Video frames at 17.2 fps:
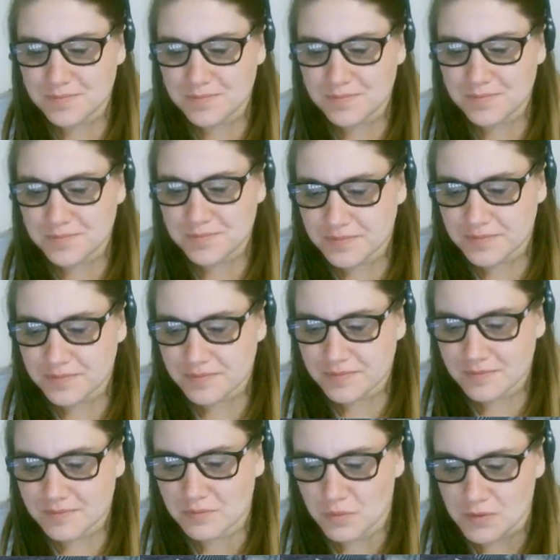we
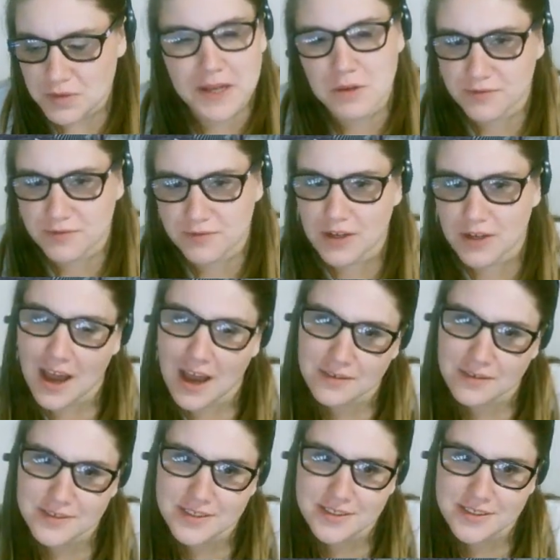spend most of our
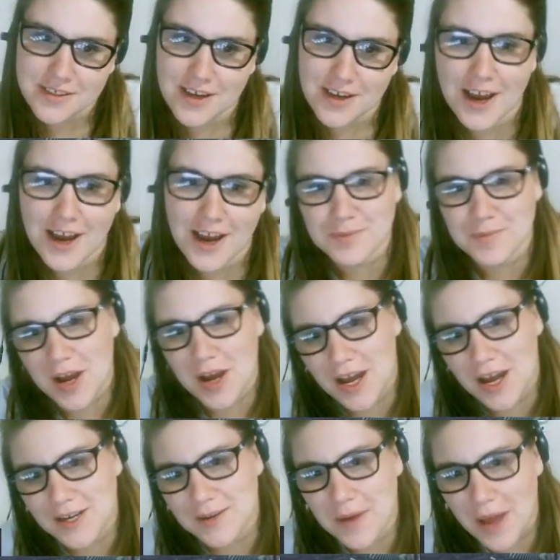lives hiding
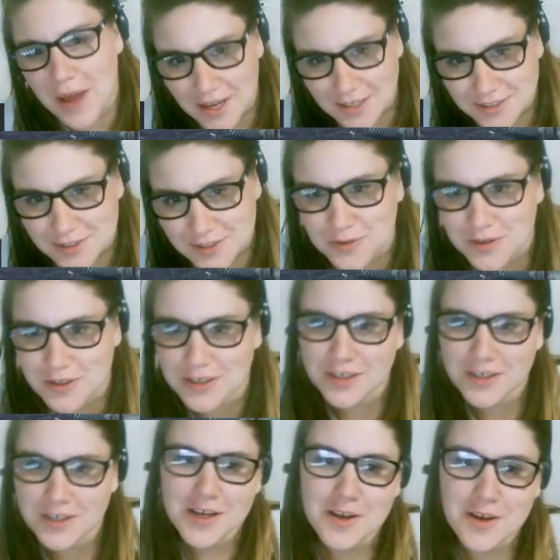behind a mask or,
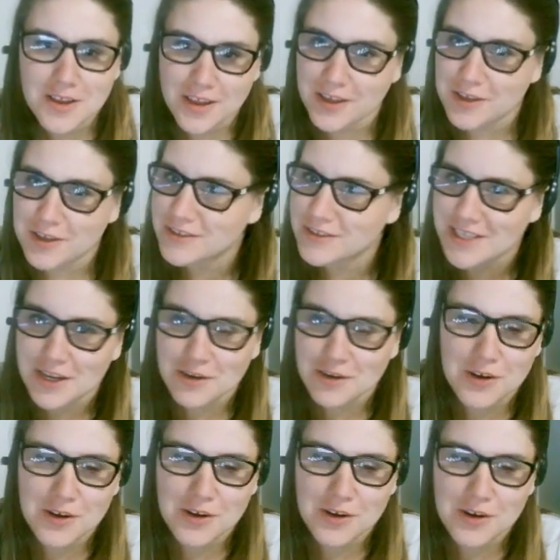like you said,
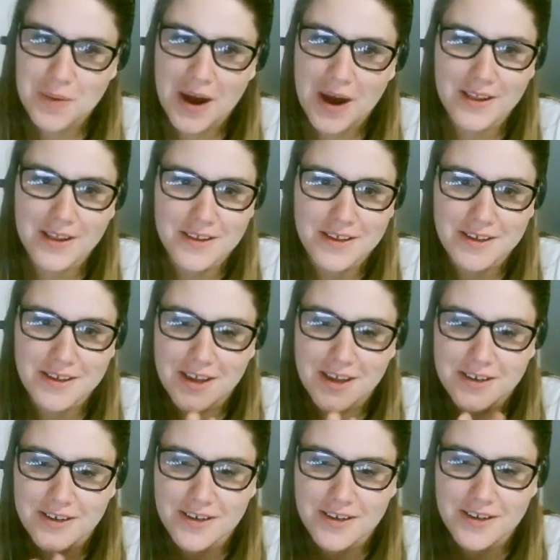on autopilot.
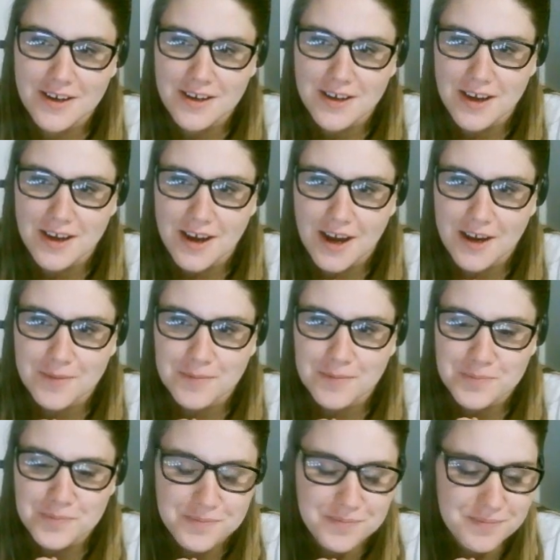And
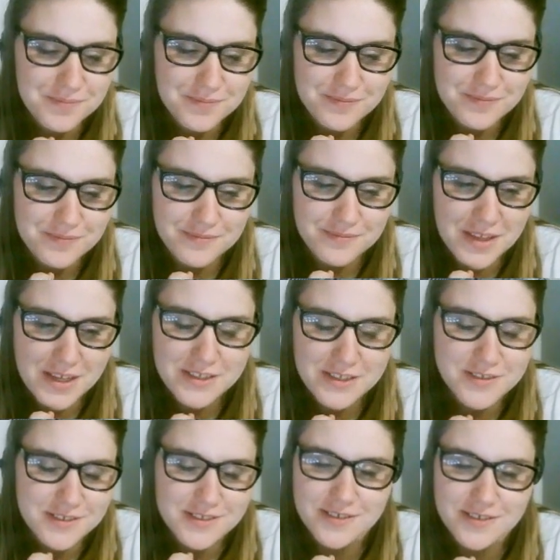um,
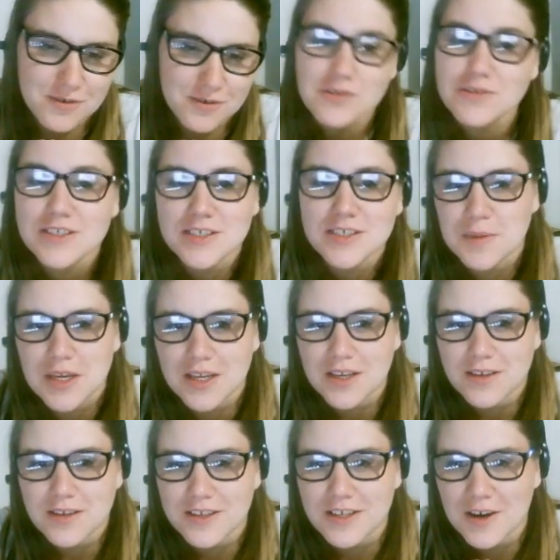it's gross to me.
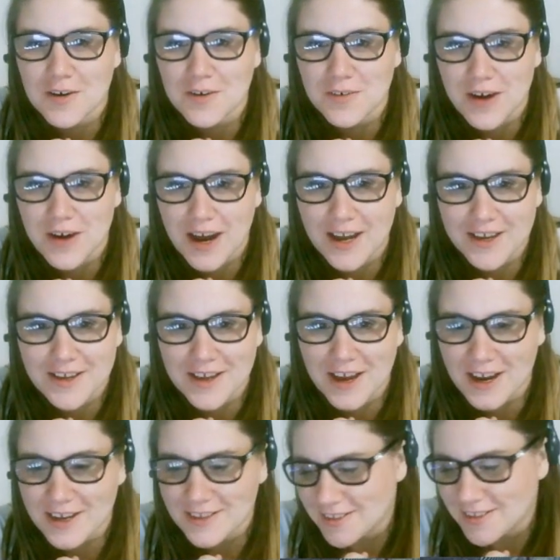
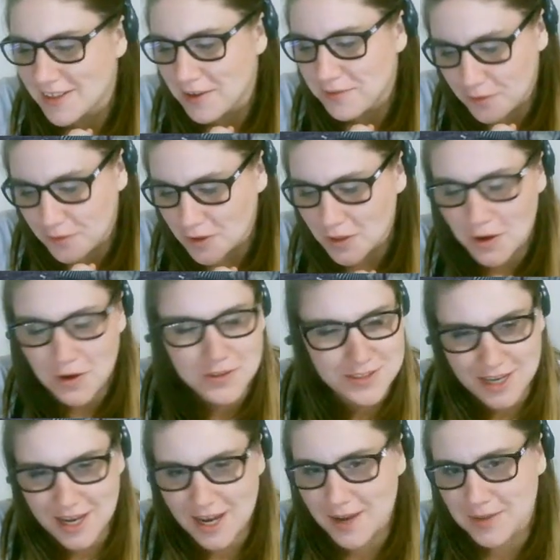I did that for a long
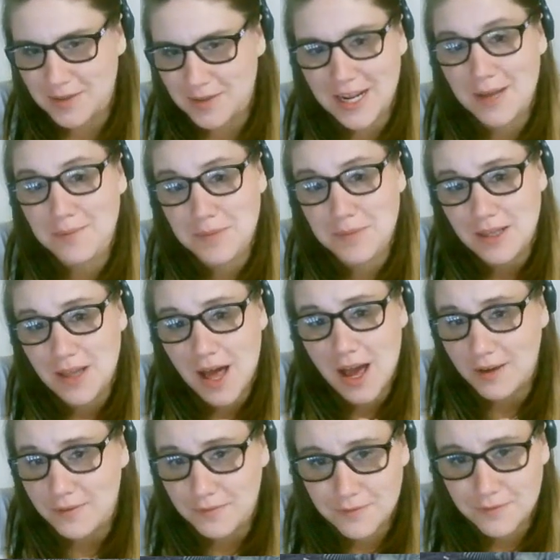time and it ate me
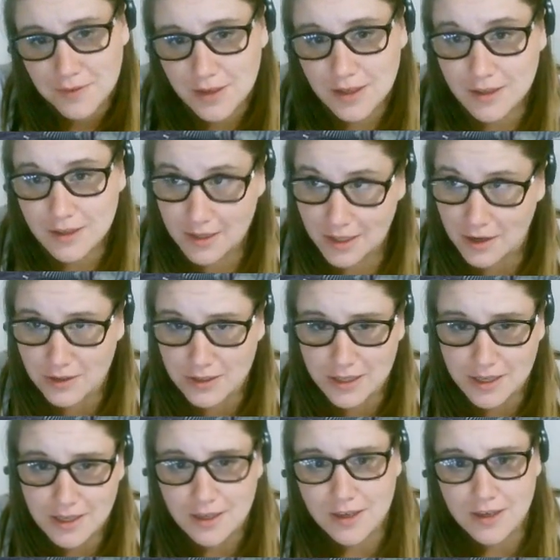alive,
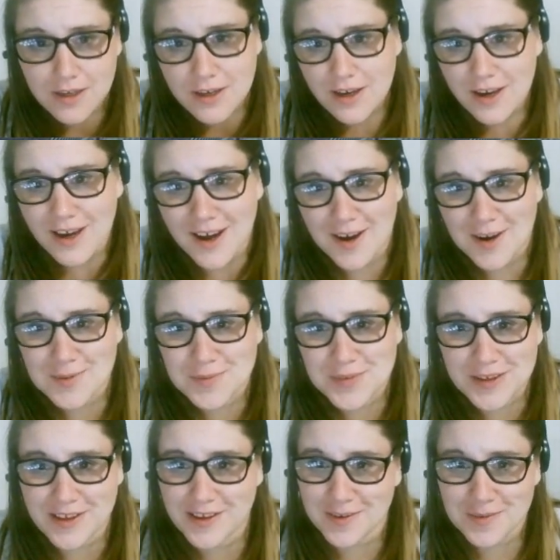literally. And
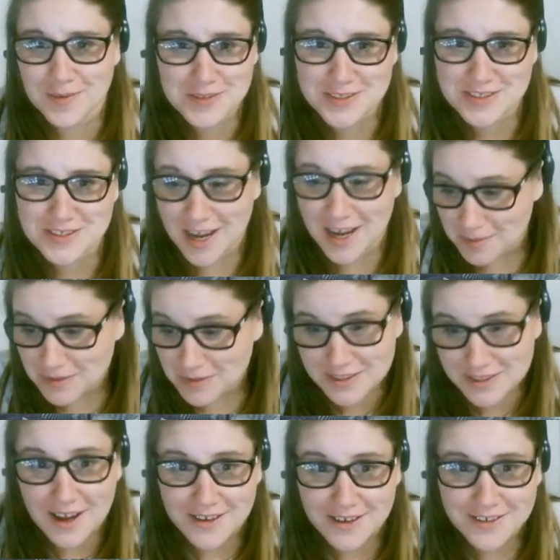I almost
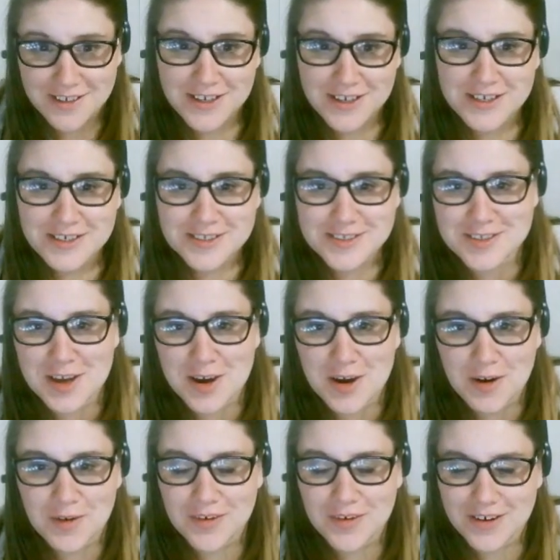died.
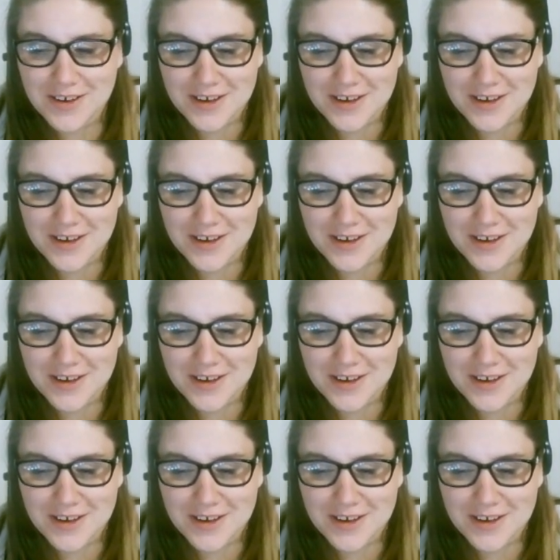So